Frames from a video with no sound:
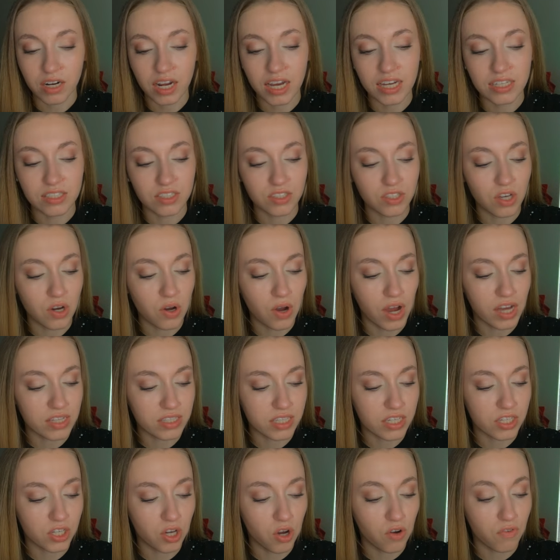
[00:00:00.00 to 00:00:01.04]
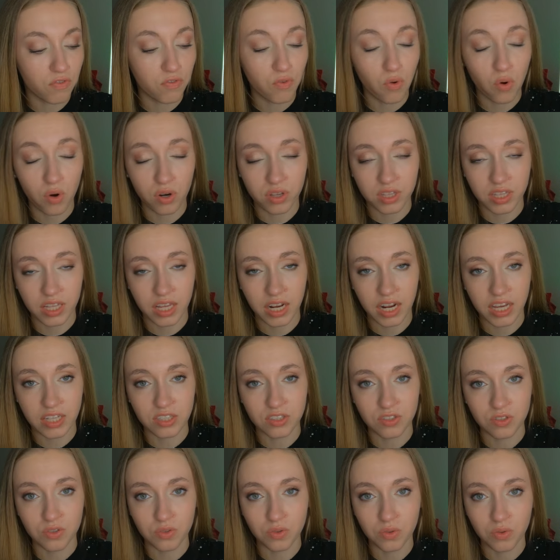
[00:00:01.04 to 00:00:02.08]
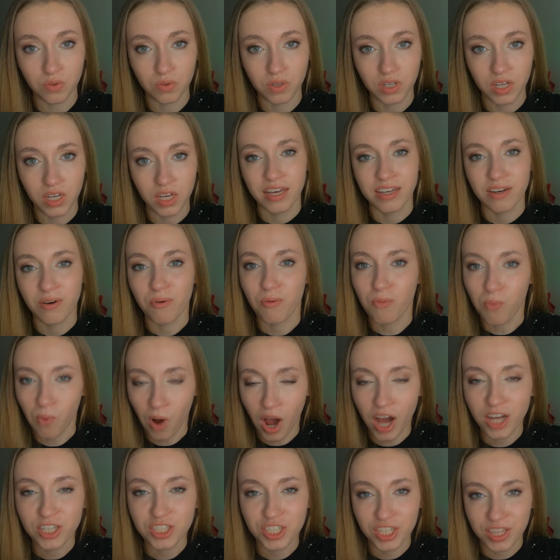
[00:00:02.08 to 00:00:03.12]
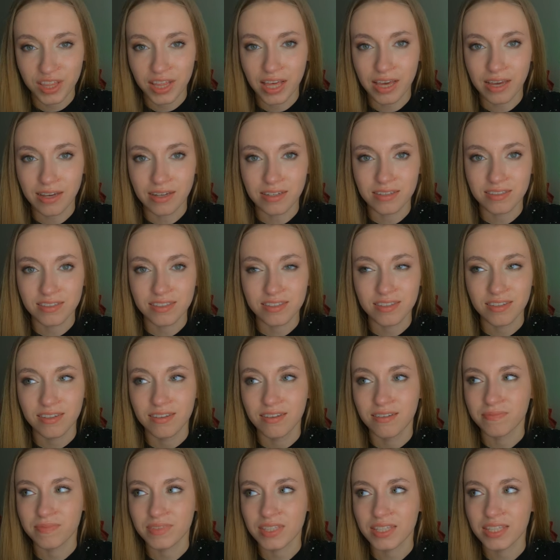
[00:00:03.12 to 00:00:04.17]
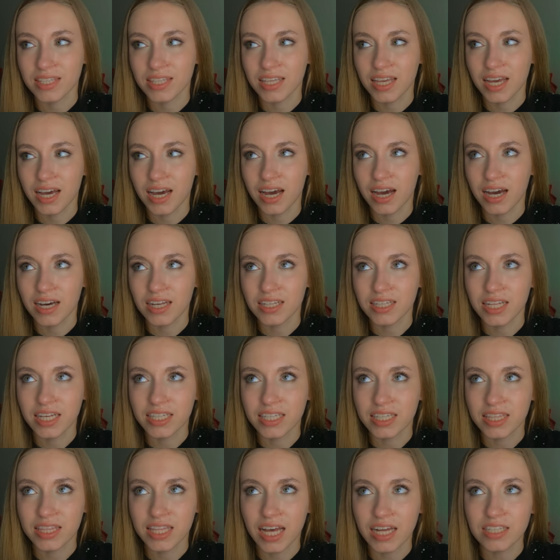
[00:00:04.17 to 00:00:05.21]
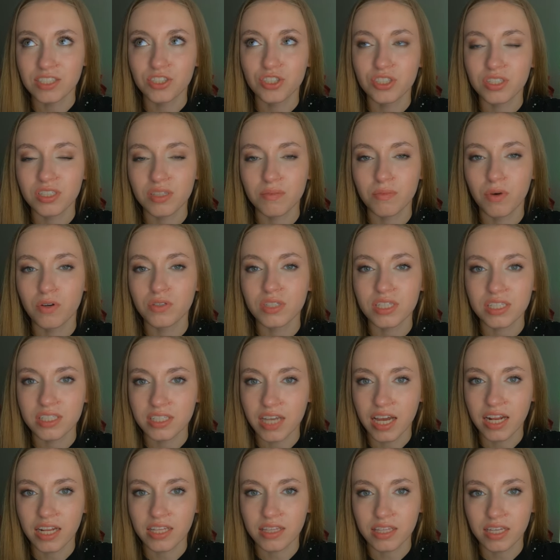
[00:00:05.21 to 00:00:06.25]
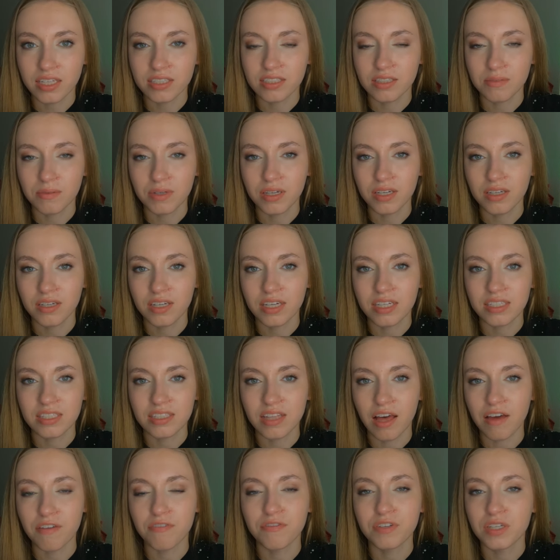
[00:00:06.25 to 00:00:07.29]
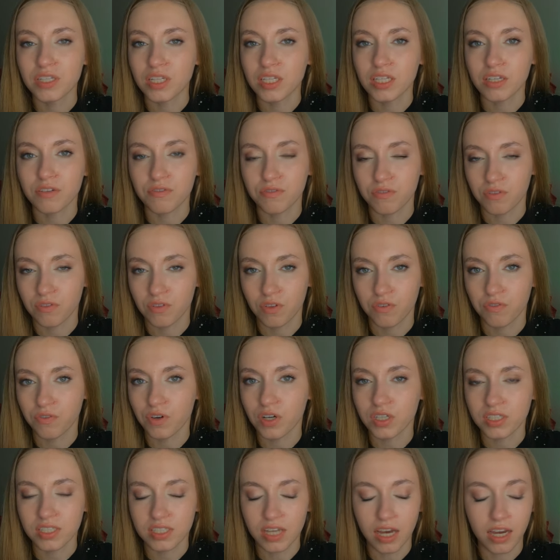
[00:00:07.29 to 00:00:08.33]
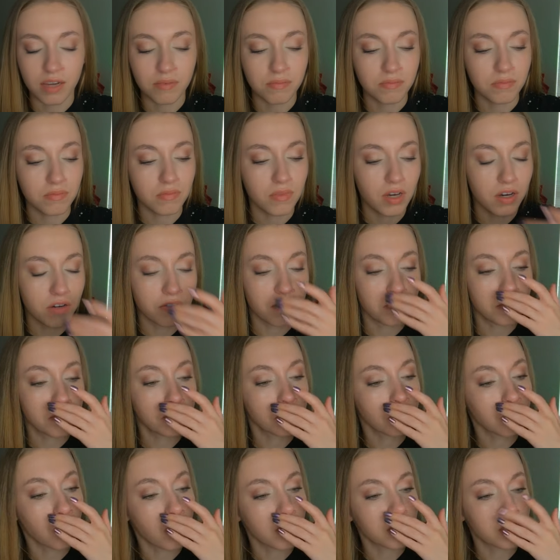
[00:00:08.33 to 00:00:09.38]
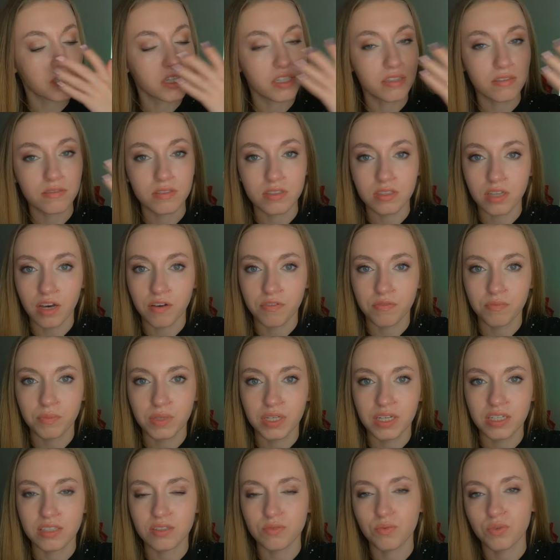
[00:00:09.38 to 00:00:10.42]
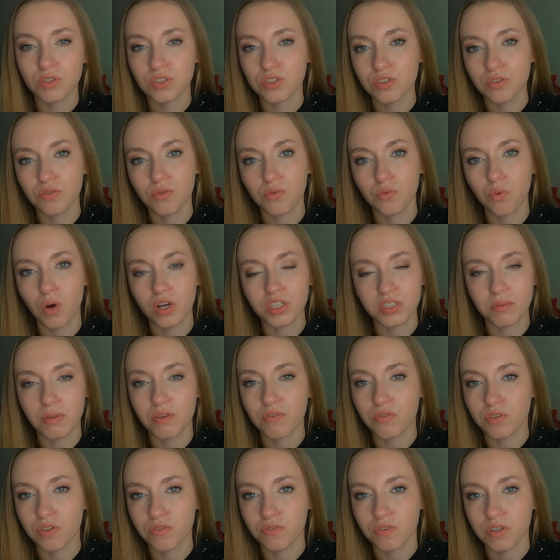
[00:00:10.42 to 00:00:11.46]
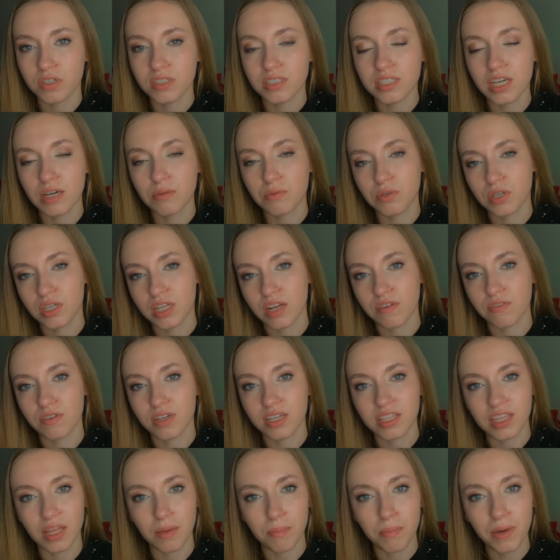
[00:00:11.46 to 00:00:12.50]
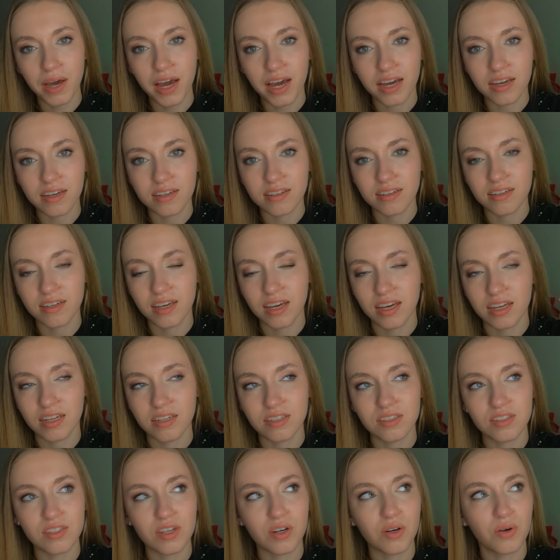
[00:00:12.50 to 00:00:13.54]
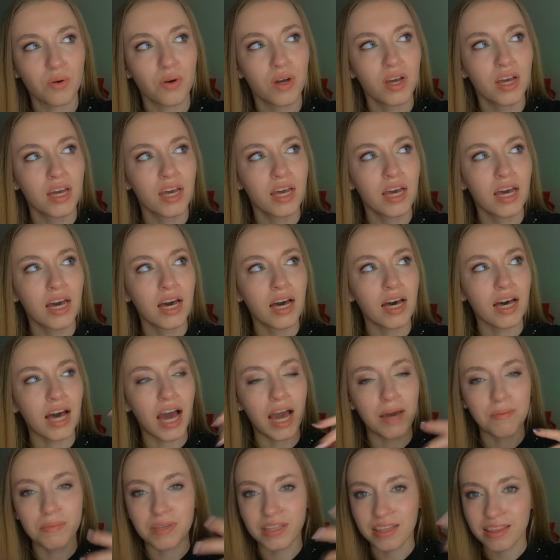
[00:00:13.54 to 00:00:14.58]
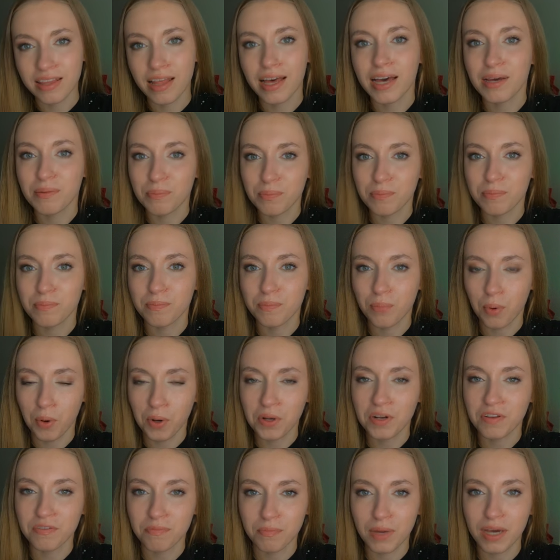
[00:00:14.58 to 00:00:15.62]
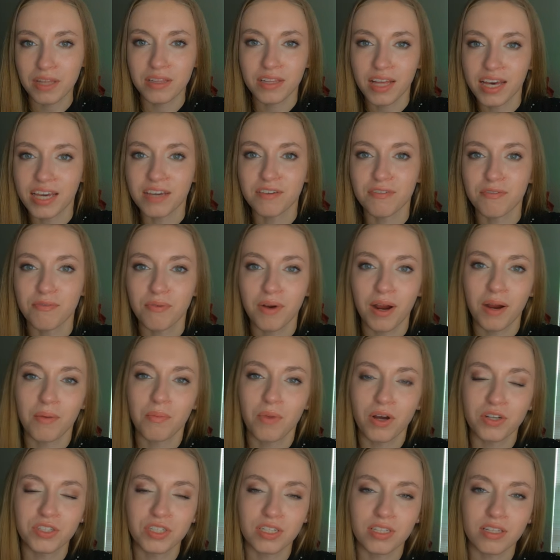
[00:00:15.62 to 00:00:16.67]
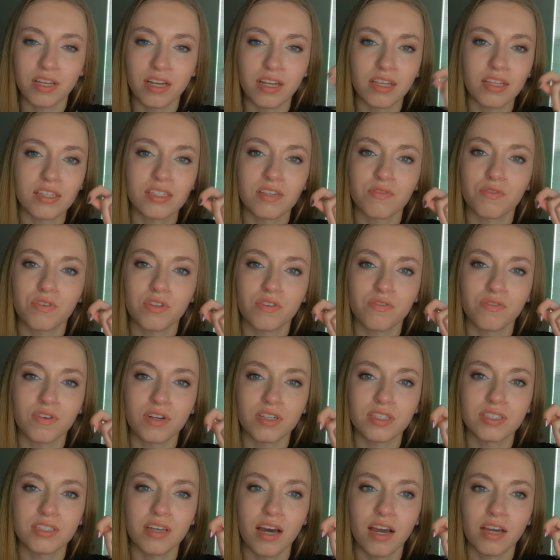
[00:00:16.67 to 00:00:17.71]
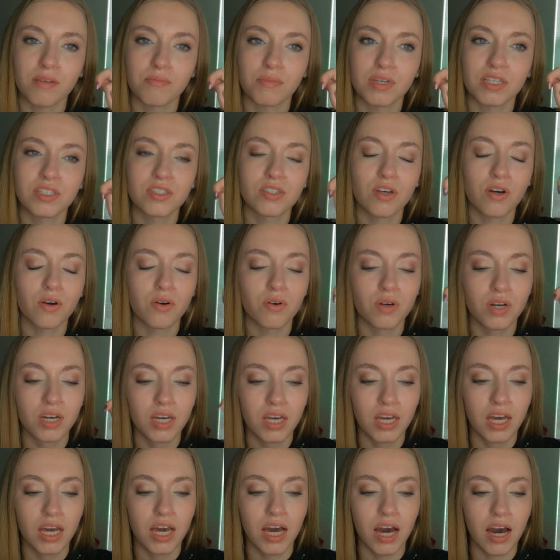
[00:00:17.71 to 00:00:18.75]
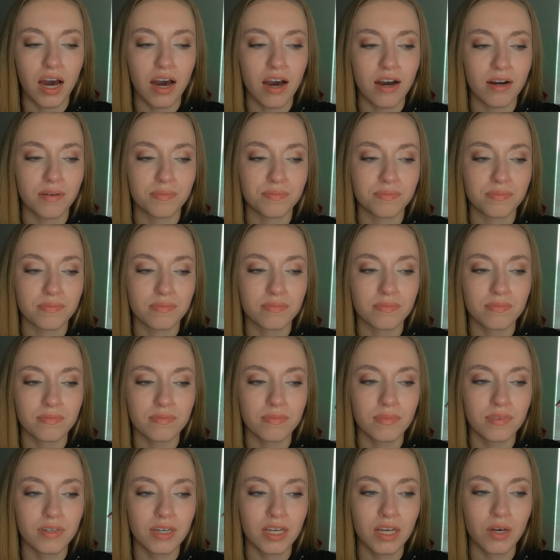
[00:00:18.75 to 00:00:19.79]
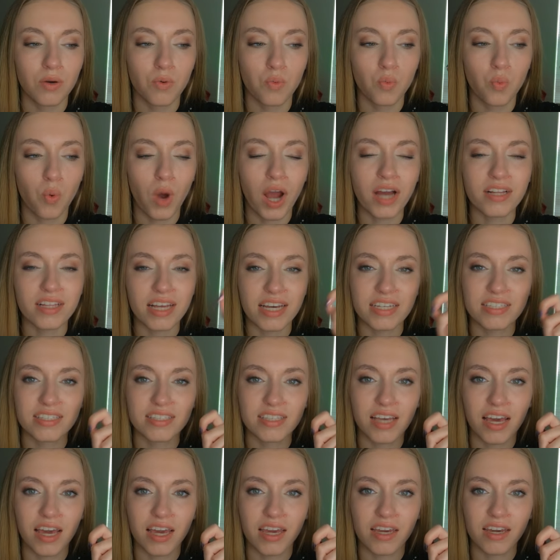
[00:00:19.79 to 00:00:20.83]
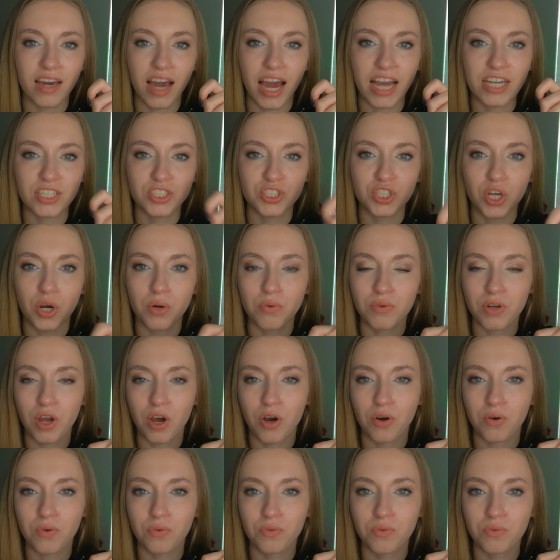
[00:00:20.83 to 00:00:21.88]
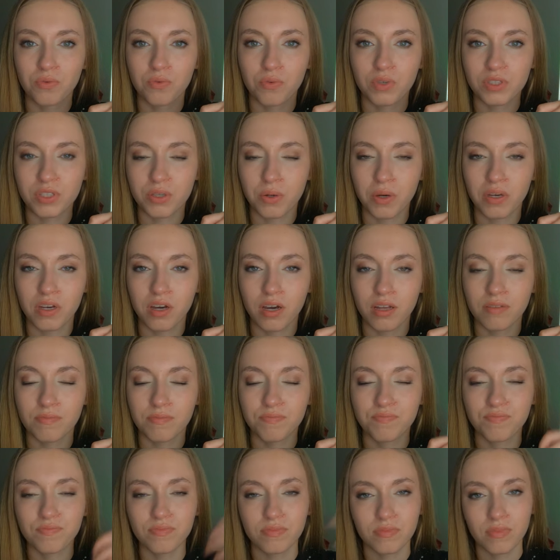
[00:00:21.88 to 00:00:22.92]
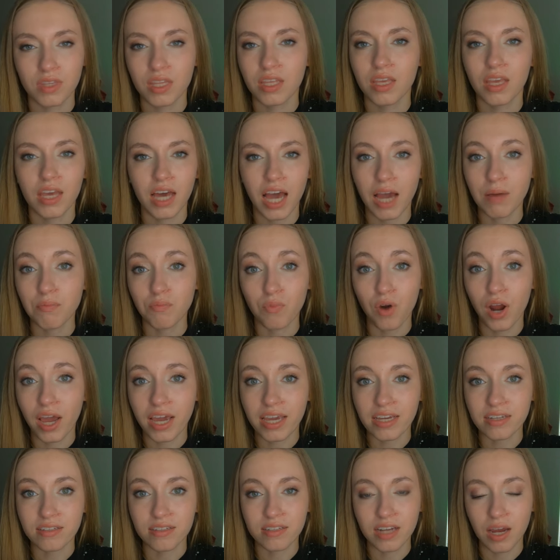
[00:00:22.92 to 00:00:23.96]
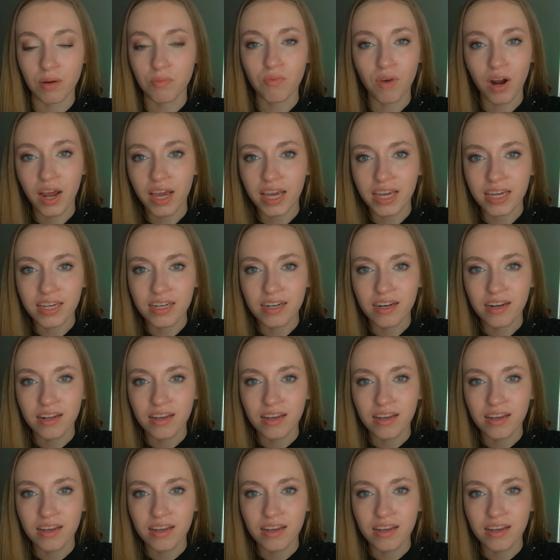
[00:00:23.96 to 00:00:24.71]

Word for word: And so as I go forth and I do watch things, like that's just the most exciting thing to me is that feeling of the first time of watching stuff. Because once you watch something for the first time, you can never get that back. And so I'm in that point of my life where I'm watching a lot of this stuff for the first time. And so um, while I say I don't know what's going on, I'm right. I'm right.